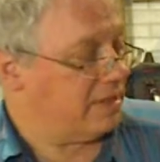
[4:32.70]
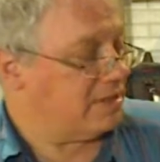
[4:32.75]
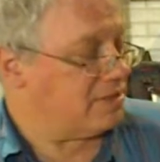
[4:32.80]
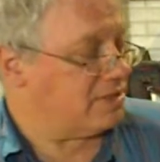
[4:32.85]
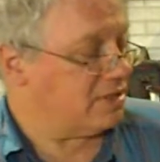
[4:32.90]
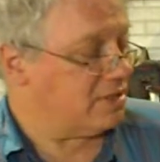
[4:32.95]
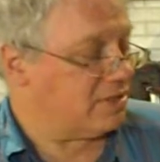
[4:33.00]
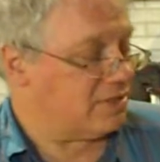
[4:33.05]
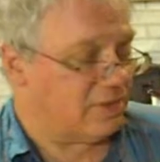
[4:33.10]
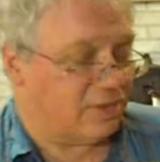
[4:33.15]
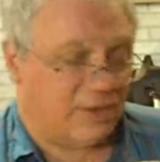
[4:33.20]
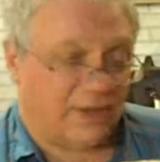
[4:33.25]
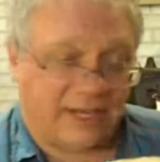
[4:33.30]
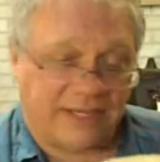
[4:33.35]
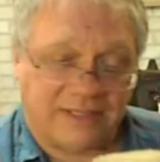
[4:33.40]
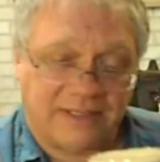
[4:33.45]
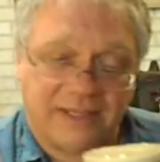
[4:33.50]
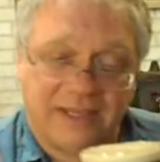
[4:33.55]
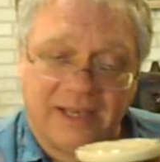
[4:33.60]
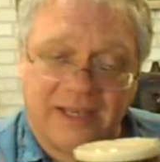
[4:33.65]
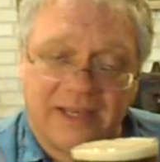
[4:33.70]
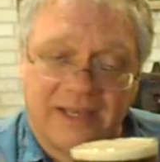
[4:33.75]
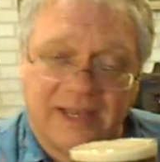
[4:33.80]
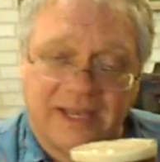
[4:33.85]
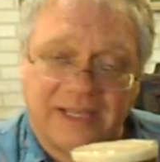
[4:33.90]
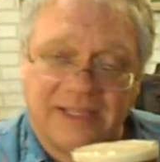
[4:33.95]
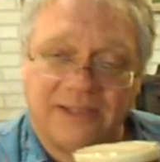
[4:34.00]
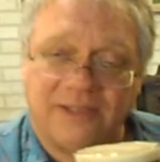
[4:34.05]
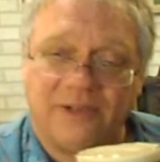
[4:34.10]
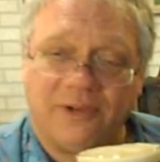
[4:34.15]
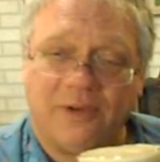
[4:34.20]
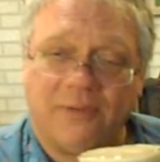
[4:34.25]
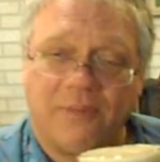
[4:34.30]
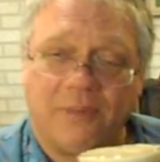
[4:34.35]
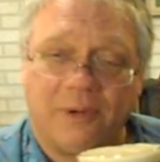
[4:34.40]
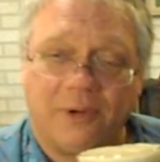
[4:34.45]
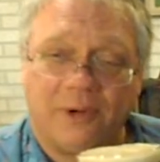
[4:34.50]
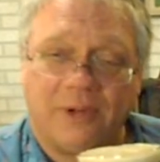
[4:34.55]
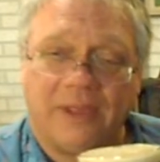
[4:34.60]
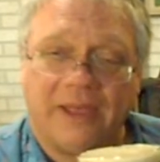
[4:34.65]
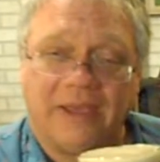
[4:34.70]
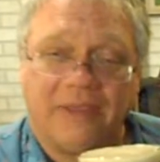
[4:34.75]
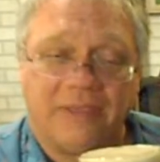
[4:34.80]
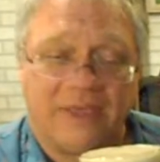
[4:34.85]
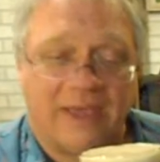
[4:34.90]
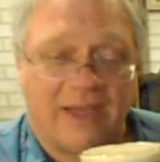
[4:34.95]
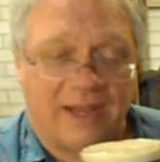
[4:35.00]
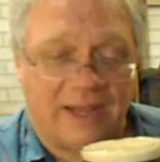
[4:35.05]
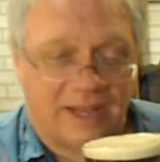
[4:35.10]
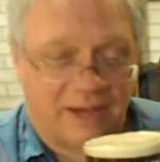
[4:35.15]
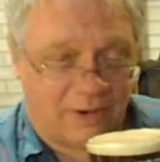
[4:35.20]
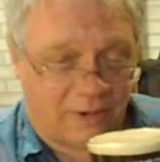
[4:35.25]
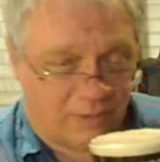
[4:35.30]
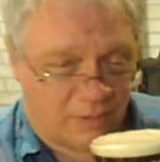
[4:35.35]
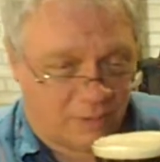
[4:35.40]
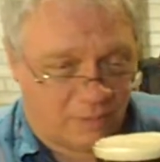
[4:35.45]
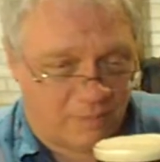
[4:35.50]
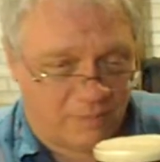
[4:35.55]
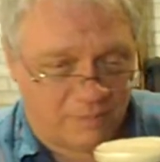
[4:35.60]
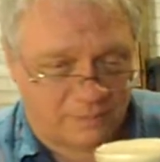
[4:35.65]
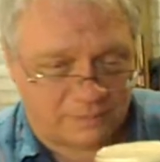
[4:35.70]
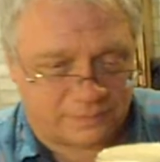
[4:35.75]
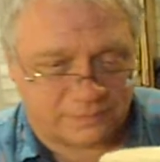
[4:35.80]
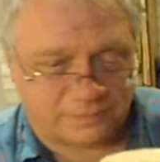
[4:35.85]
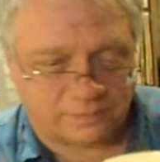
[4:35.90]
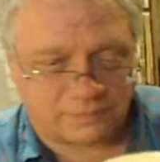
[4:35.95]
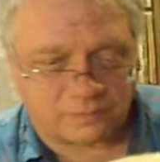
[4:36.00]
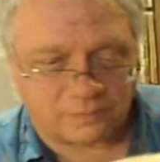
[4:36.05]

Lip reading: But it's just so nice to get a nice little pour like that at home.